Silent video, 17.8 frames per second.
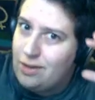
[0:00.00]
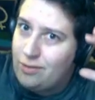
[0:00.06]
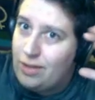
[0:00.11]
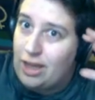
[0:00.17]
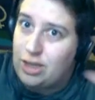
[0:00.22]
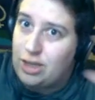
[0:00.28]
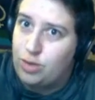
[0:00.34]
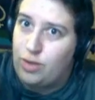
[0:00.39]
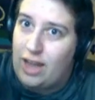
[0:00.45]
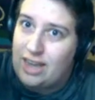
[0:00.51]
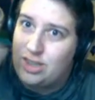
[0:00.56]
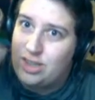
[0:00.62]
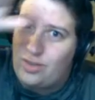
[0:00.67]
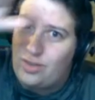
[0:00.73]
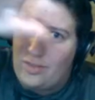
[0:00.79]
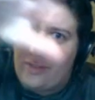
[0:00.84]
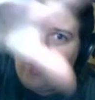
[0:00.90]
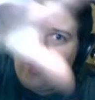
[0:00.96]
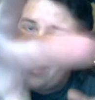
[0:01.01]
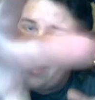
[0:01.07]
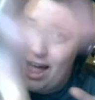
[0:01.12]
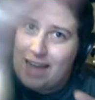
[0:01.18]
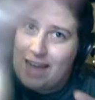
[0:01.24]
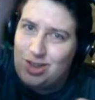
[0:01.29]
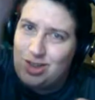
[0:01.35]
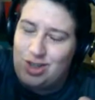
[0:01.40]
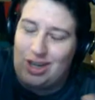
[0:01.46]
flash, flash,
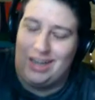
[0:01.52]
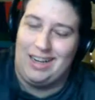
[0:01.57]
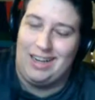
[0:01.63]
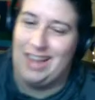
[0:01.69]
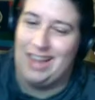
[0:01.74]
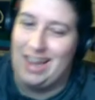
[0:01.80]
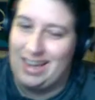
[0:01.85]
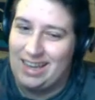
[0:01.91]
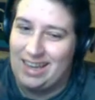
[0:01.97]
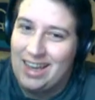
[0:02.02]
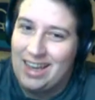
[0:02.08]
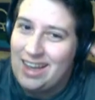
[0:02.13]
flash, and then like